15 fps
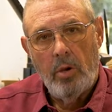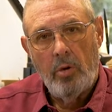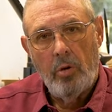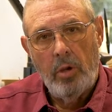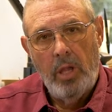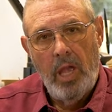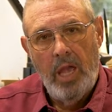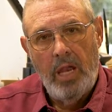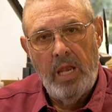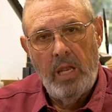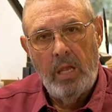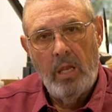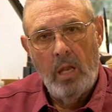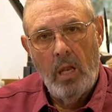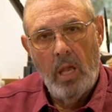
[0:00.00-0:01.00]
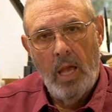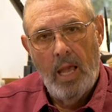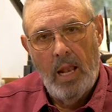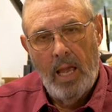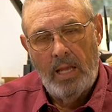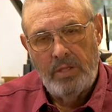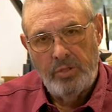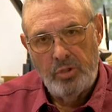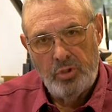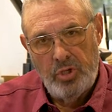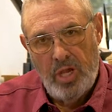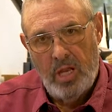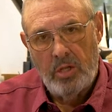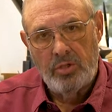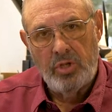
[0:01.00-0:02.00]
creating highlights and
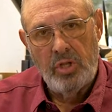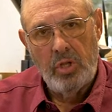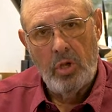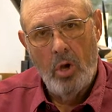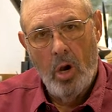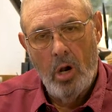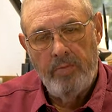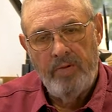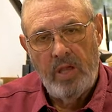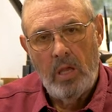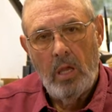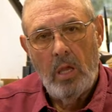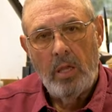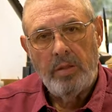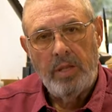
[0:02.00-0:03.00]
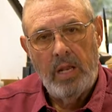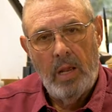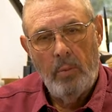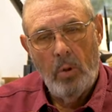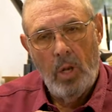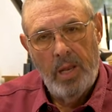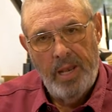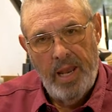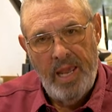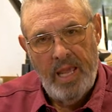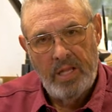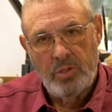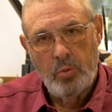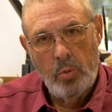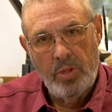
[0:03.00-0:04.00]
shadows in the carving that I will
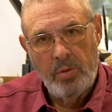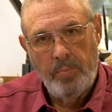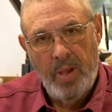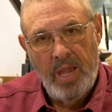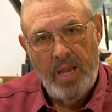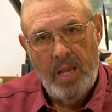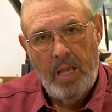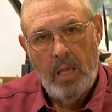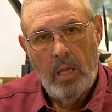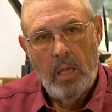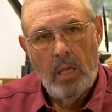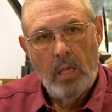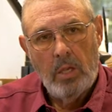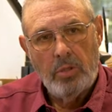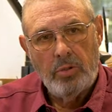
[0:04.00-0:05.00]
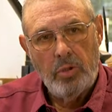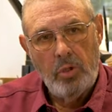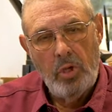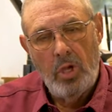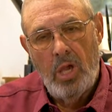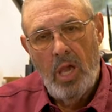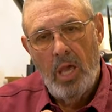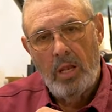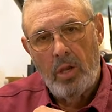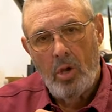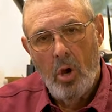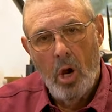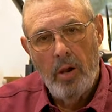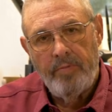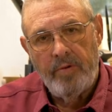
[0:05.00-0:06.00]
enhance with the painting. So you can't
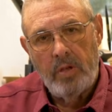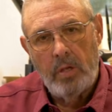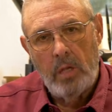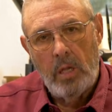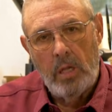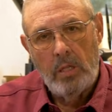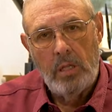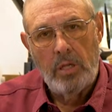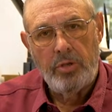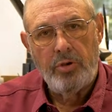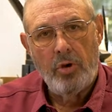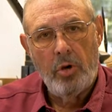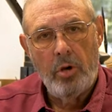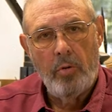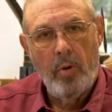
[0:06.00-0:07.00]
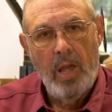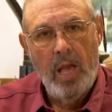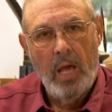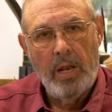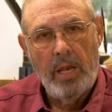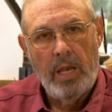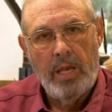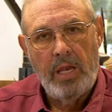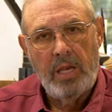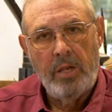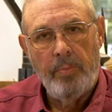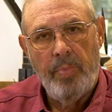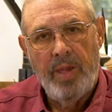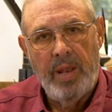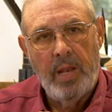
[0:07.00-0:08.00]
carve it and then turn around and
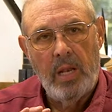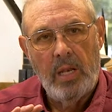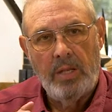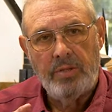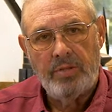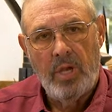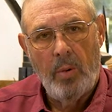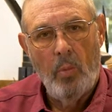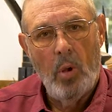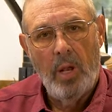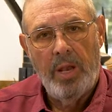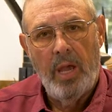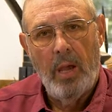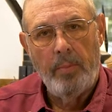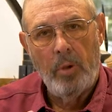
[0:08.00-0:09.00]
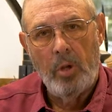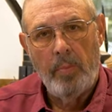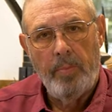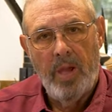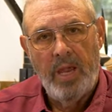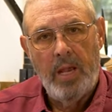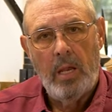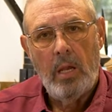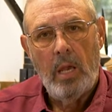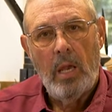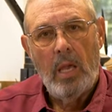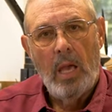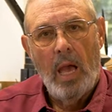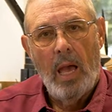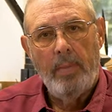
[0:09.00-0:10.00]
independently say, well, now I'm going to paint it.
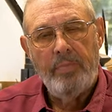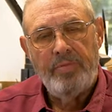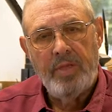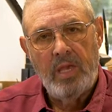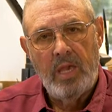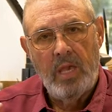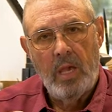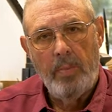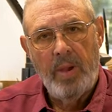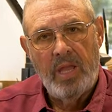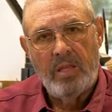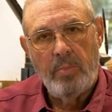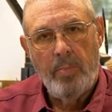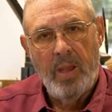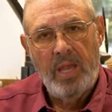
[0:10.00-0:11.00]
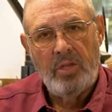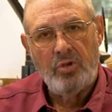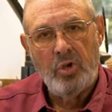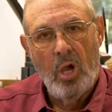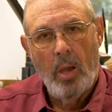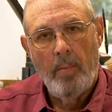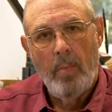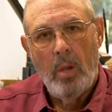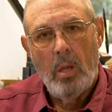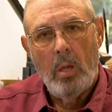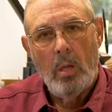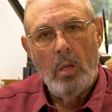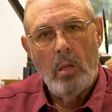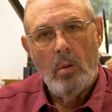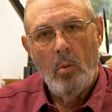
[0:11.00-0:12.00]
I'm thinking about the paint job
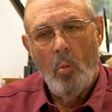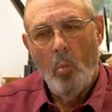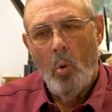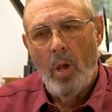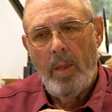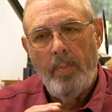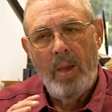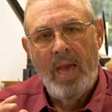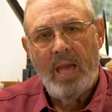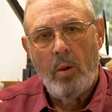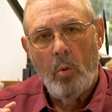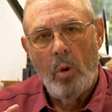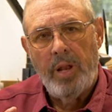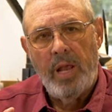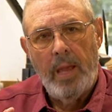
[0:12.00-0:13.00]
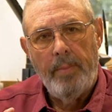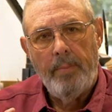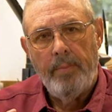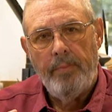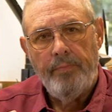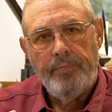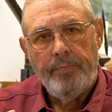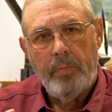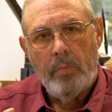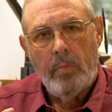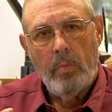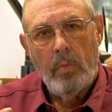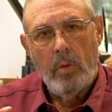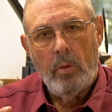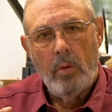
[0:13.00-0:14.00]
way back when I'm
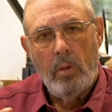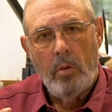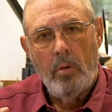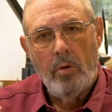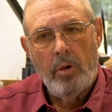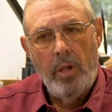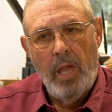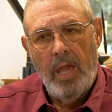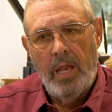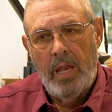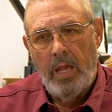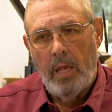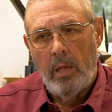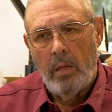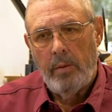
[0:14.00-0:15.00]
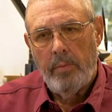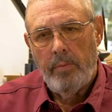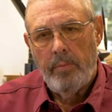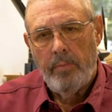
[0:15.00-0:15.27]
creating